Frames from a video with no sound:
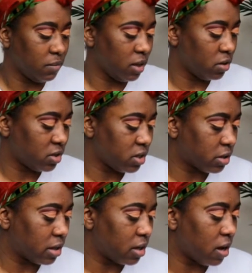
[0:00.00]
inner
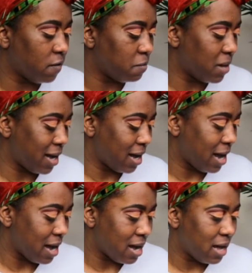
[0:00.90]
tier of my
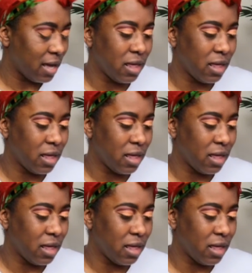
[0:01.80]
eye,